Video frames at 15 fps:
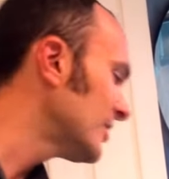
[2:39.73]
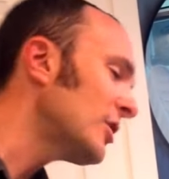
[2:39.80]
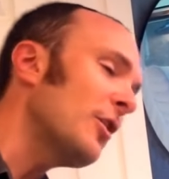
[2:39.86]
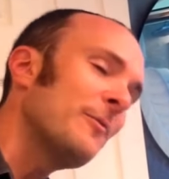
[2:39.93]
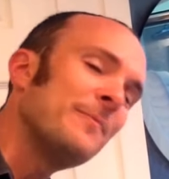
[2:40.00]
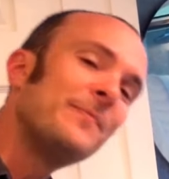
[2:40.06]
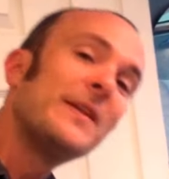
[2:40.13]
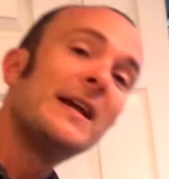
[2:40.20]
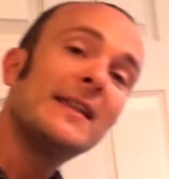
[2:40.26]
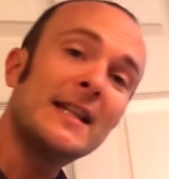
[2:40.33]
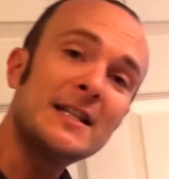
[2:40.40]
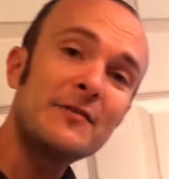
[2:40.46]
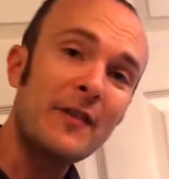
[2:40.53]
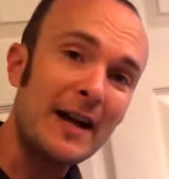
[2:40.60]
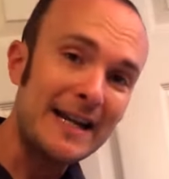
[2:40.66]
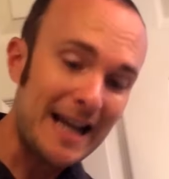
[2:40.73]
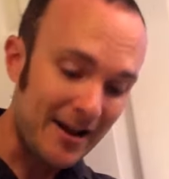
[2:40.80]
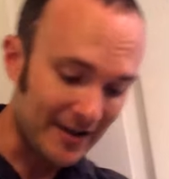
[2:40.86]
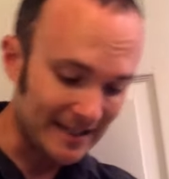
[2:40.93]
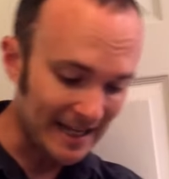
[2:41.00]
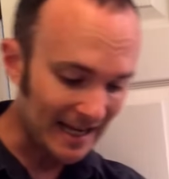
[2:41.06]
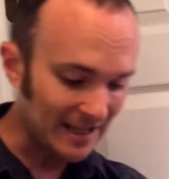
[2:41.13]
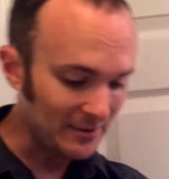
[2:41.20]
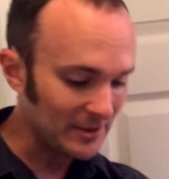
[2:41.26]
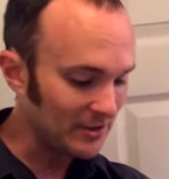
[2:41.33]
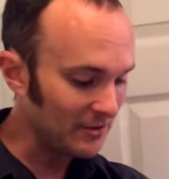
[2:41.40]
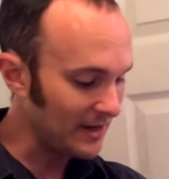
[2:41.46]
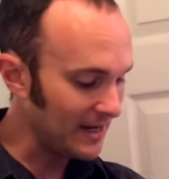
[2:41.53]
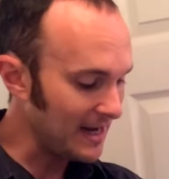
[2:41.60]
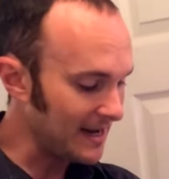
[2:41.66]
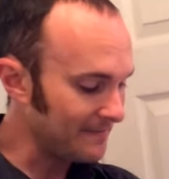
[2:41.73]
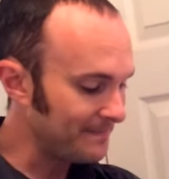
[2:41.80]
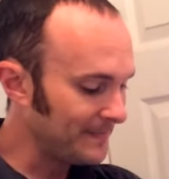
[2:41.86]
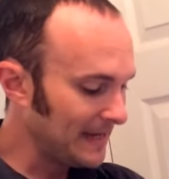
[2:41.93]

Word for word: So let's find out exactly what's going on.